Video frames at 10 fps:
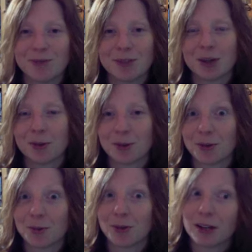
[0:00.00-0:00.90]
you know, is
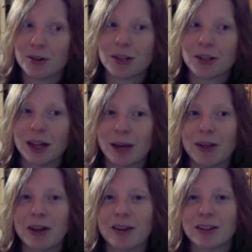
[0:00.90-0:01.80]
a great
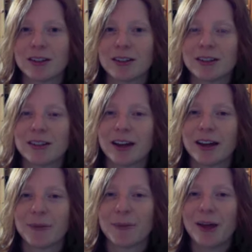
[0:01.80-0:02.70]
origami artist.
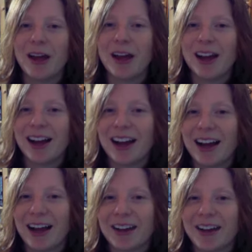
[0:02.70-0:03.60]
And
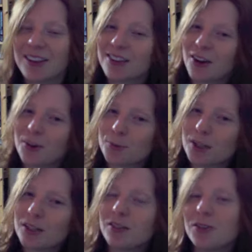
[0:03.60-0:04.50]
I thought,
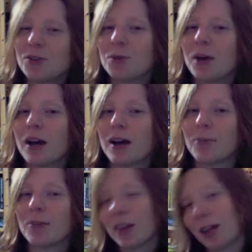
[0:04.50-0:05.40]
what do you
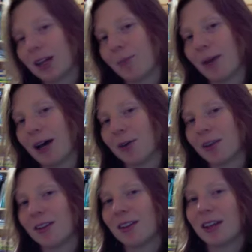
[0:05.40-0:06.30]
think about
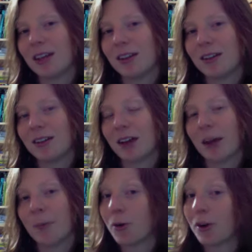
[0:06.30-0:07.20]
these
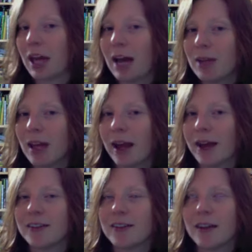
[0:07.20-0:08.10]
origami
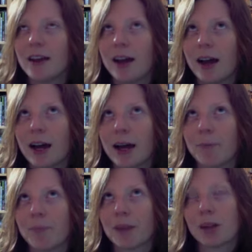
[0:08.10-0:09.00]
ads?
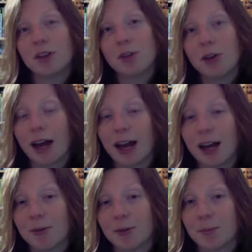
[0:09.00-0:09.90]
Do you
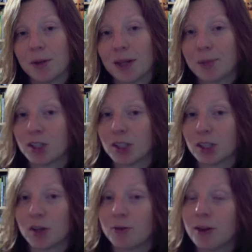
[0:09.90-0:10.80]
have a
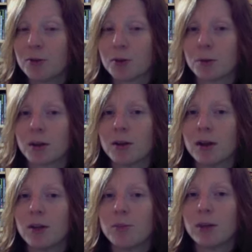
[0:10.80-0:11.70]
particular favorite one?
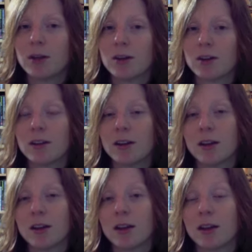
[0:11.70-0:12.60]
Because
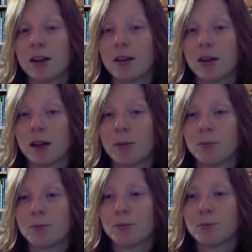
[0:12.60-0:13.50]
in
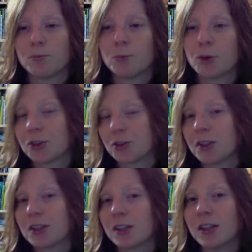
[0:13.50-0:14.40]
the most
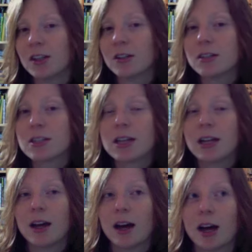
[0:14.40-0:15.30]
recent years,
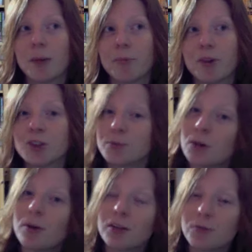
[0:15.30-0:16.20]
there's been
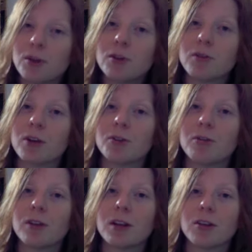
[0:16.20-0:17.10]
quite a few of those
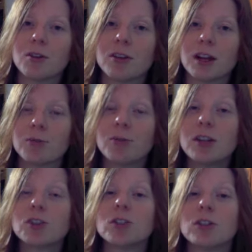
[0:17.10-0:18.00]
videos that
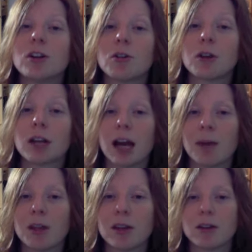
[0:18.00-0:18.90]
feature
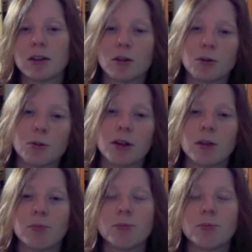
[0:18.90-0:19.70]
origami, and, you know, the